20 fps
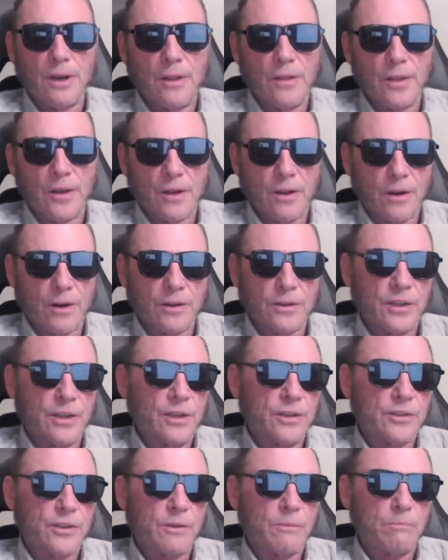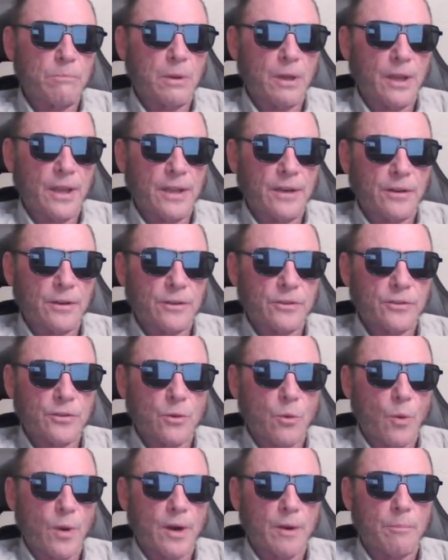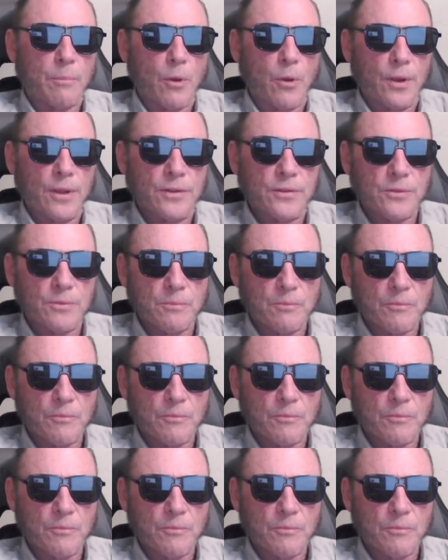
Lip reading: in the Cartesian plane are square points,